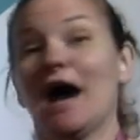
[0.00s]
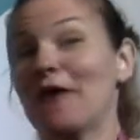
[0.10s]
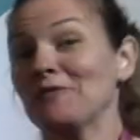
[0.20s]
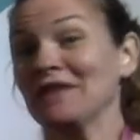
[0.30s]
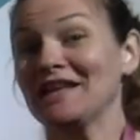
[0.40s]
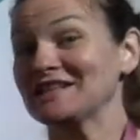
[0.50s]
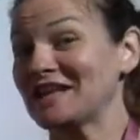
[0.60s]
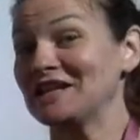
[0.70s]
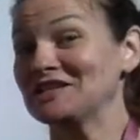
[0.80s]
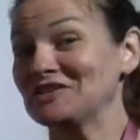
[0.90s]
I'm really
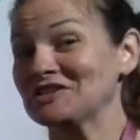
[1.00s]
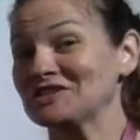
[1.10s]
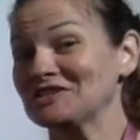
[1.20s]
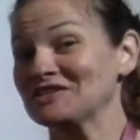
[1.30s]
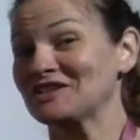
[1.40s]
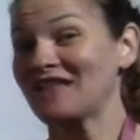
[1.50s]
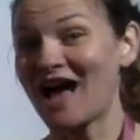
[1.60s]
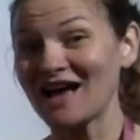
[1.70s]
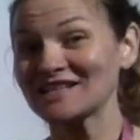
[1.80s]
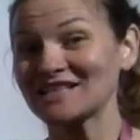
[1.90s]
excited to do this
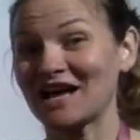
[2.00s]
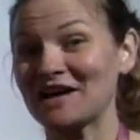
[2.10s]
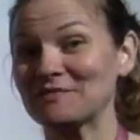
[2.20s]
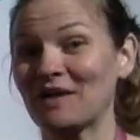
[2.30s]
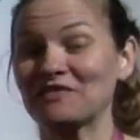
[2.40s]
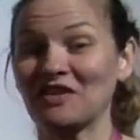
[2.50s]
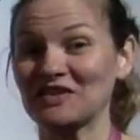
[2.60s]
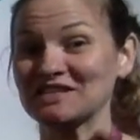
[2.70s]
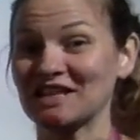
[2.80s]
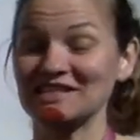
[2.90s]
class. I've taught
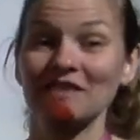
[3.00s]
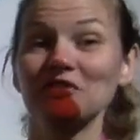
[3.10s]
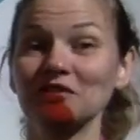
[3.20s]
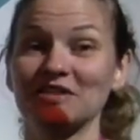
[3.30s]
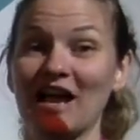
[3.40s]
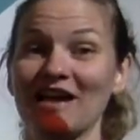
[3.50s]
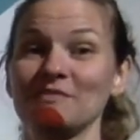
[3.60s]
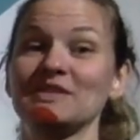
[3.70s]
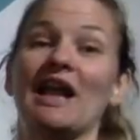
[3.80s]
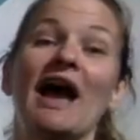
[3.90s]
this class several
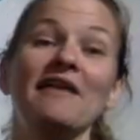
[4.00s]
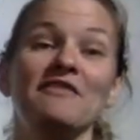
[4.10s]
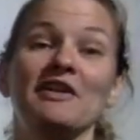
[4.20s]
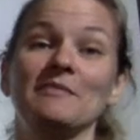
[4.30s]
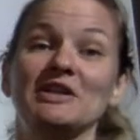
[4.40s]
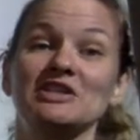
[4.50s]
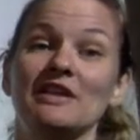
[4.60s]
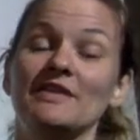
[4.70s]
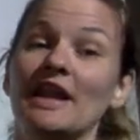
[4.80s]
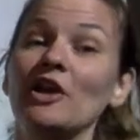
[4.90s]
times and I very much
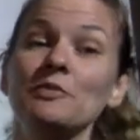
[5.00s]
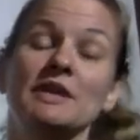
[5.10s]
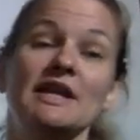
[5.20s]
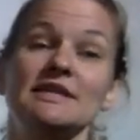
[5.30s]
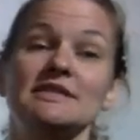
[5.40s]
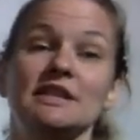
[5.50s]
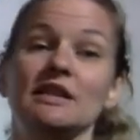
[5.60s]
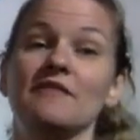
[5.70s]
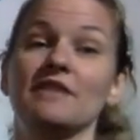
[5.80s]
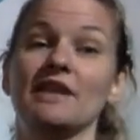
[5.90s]
love it. I hope you guys
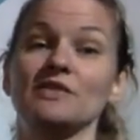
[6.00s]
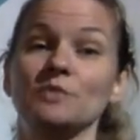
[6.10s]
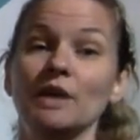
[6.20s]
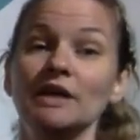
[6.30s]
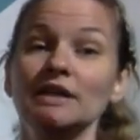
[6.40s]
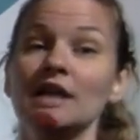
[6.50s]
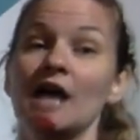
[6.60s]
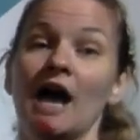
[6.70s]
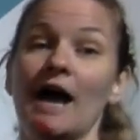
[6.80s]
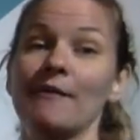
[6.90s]
love it as well.
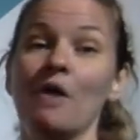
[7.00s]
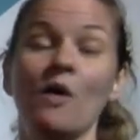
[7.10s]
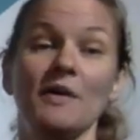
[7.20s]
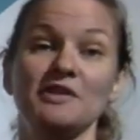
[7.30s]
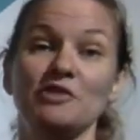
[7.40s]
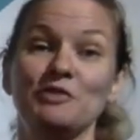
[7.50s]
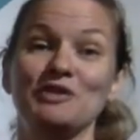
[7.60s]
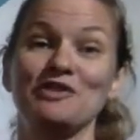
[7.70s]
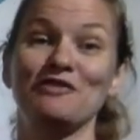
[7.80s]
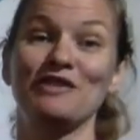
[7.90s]
I'm always open
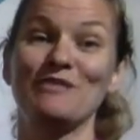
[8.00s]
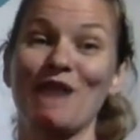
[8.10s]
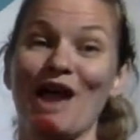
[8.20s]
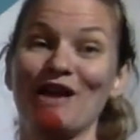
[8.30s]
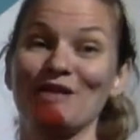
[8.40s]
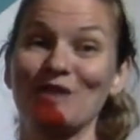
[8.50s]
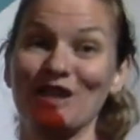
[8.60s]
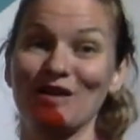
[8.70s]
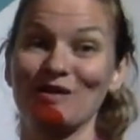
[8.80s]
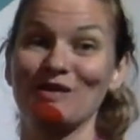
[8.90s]
to your feedback and want to
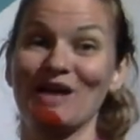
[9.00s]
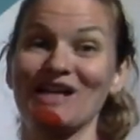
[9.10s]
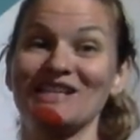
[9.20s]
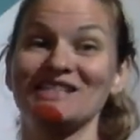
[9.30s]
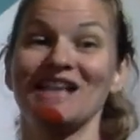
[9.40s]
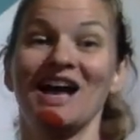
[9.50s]
hear what you guys